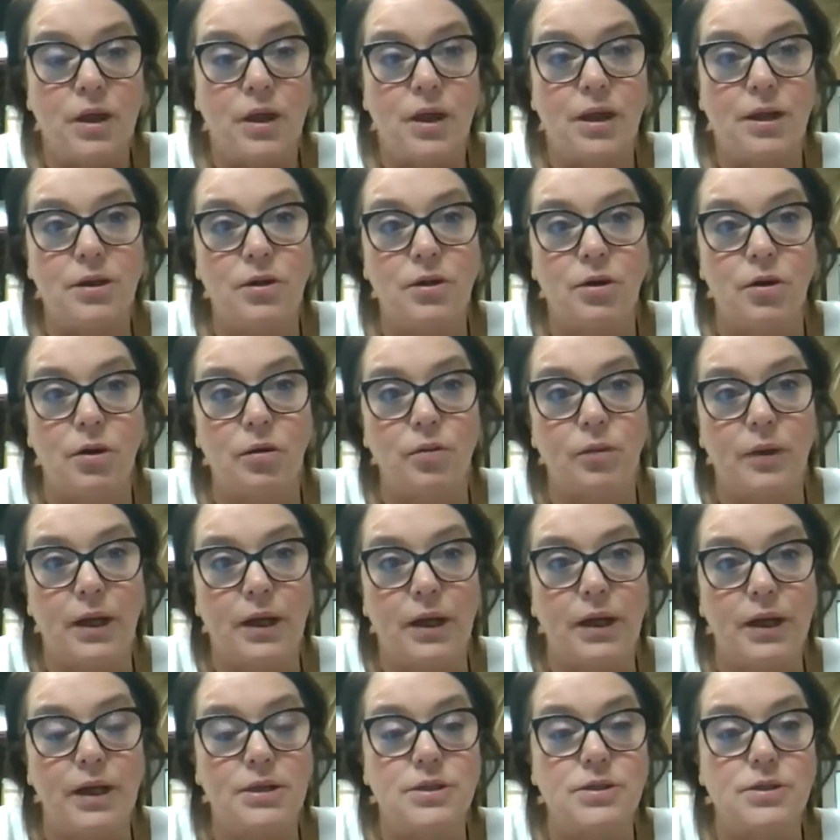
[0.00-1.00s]
And you're
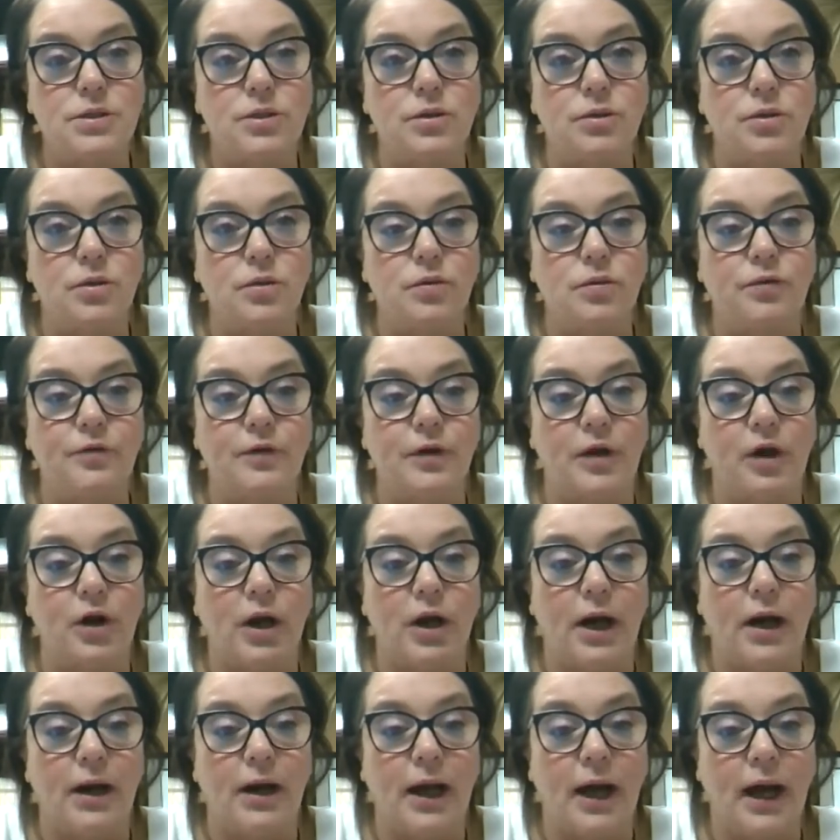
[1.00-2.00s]
ready to
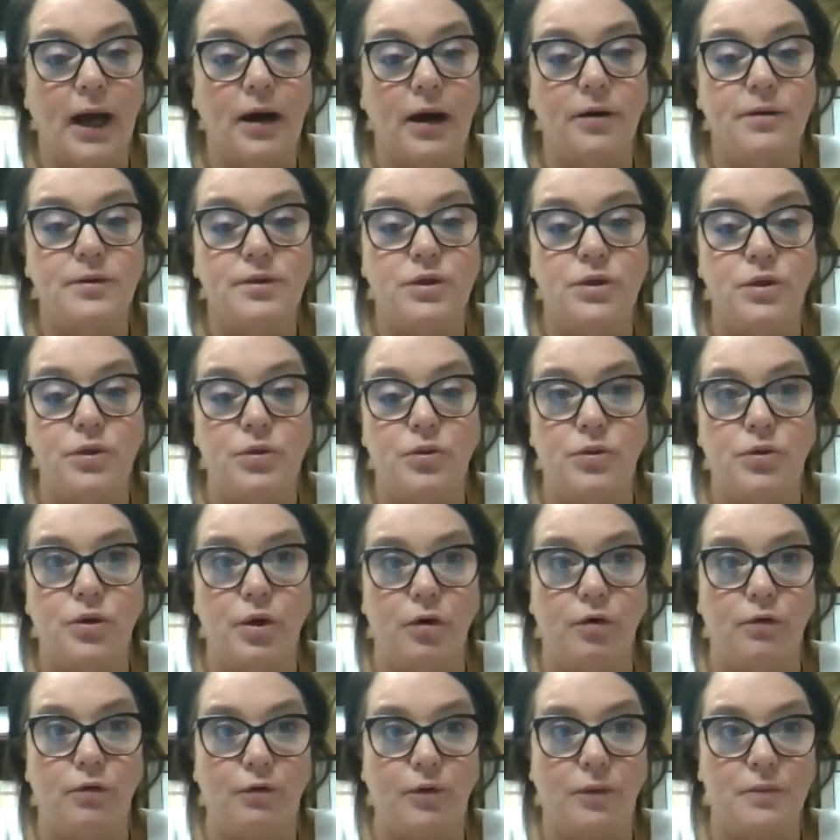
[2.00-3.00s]
figure out how to
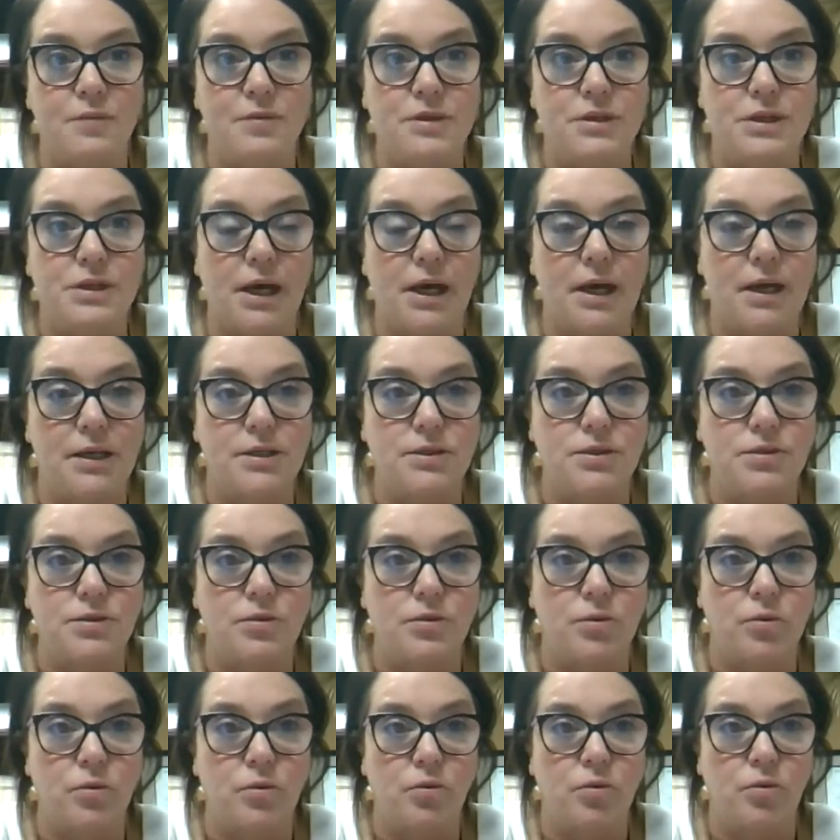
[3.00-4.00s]
go from today
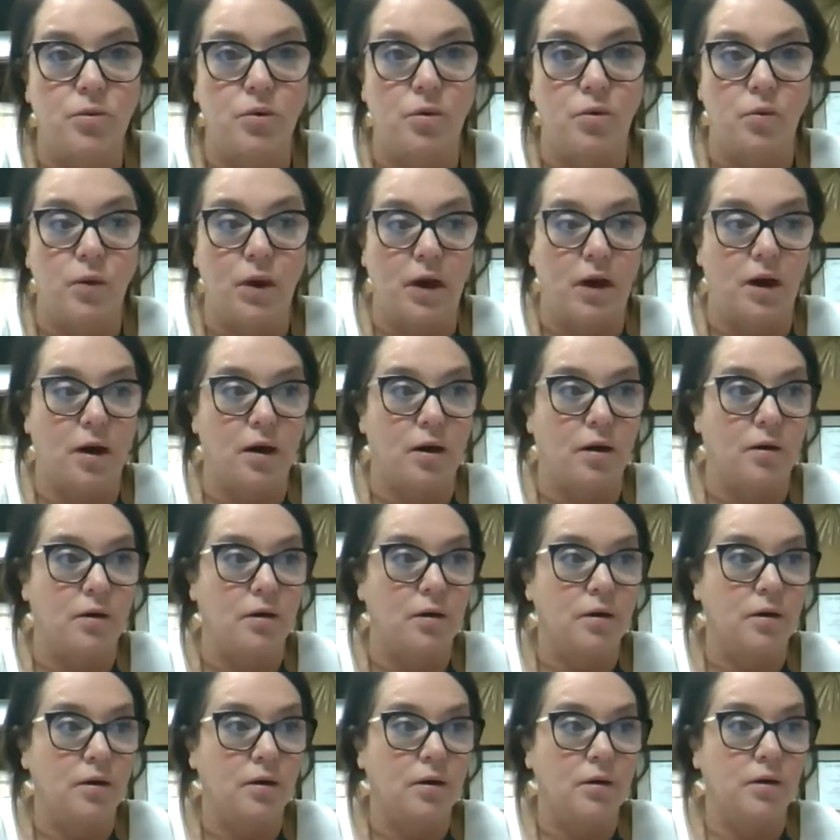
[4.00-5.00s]
to where